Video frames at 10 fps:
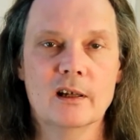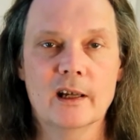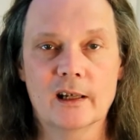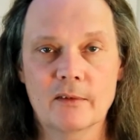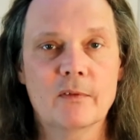
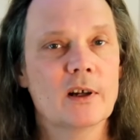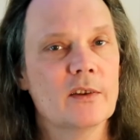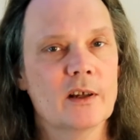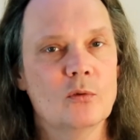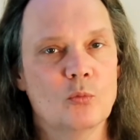And I find
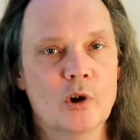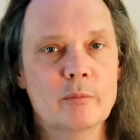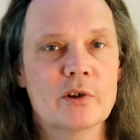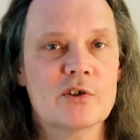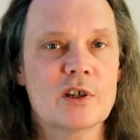that one
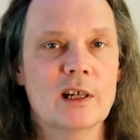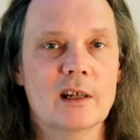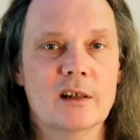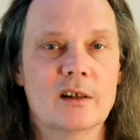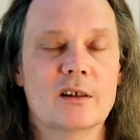
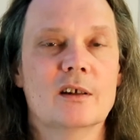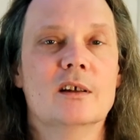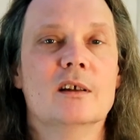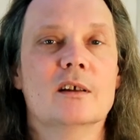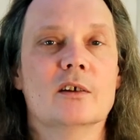mistake
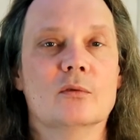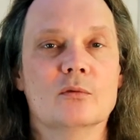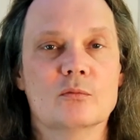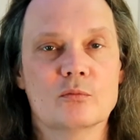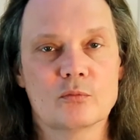
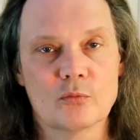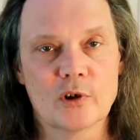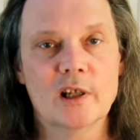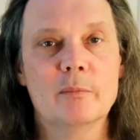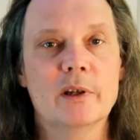can
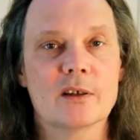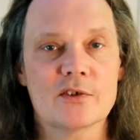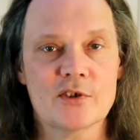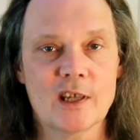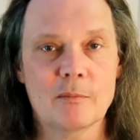really be a
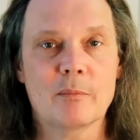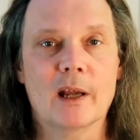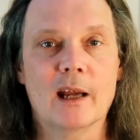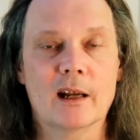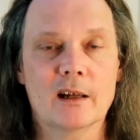
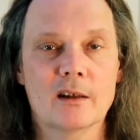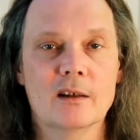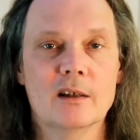setback